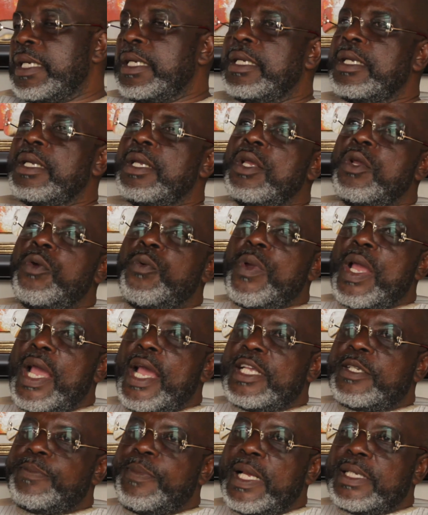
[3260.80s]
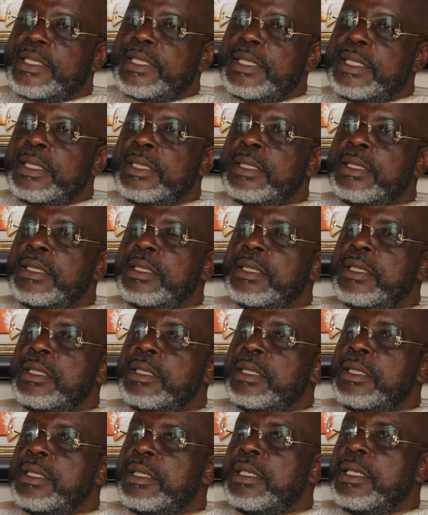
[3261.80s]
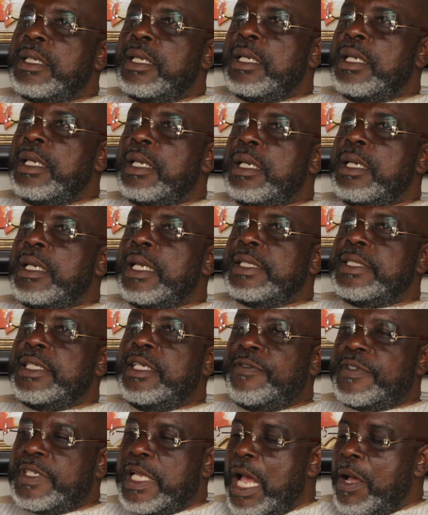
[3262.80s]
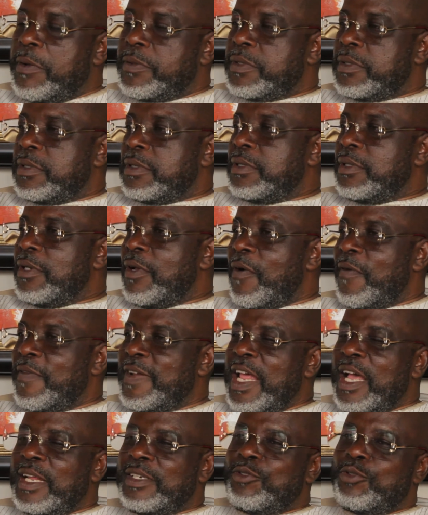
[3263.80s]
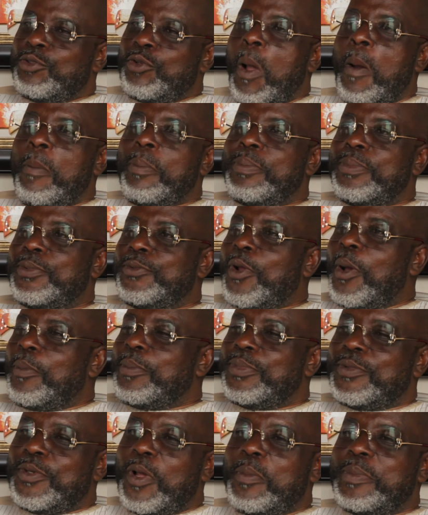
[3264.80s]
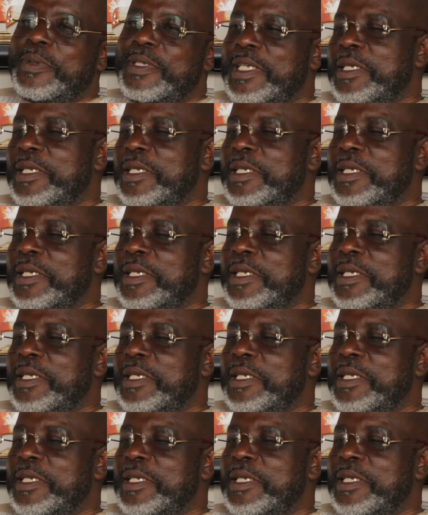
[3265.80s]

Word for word: Eh? We are expecting a chief scout of that top, top, top